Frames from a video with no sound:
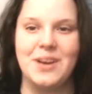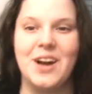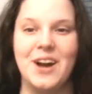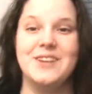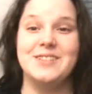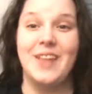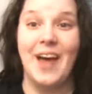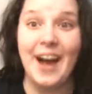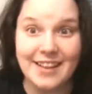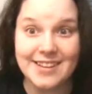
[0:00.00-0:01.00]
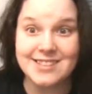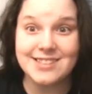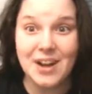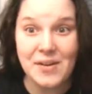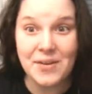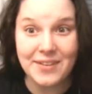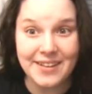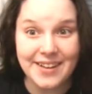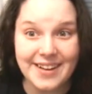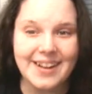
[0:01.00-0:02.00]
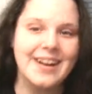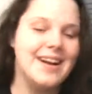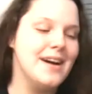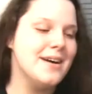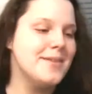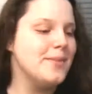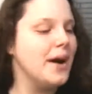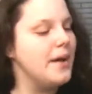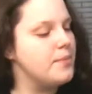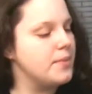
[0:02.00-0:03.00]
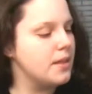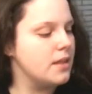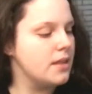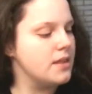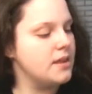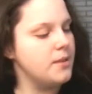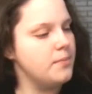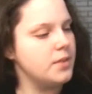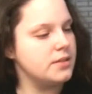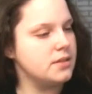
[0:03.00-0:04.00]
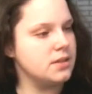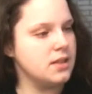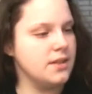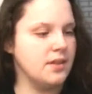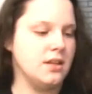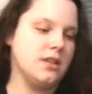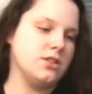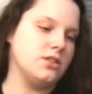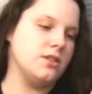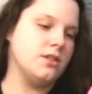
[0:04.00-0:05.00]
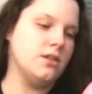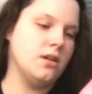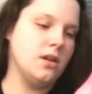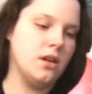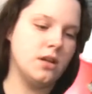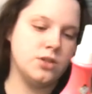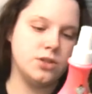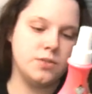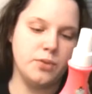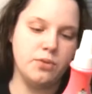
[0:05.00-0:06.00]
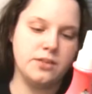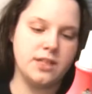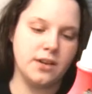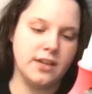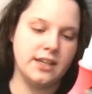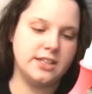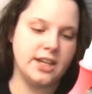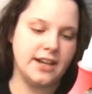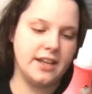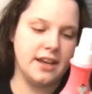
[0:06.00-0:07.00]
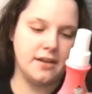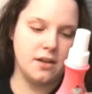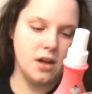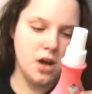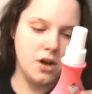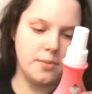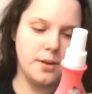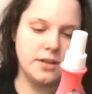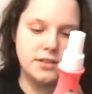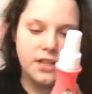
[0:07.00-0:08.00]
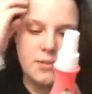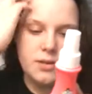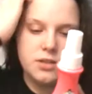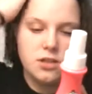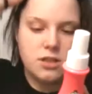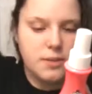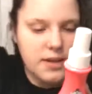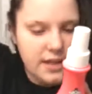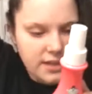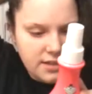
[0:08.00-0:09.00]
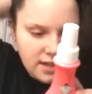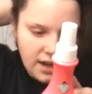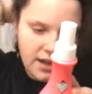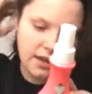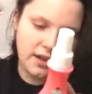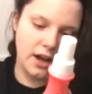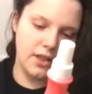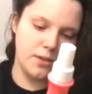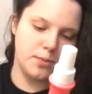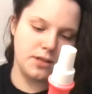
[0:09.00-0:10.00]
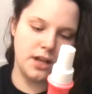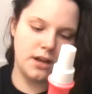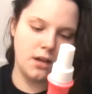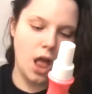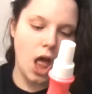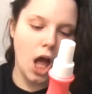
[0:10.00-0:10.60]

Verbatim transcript: because that looks so cool. But yep, this is a leave-in conditioner. Smooth, silky, shiny hair. Repairs damage caused by heat styling, color protect,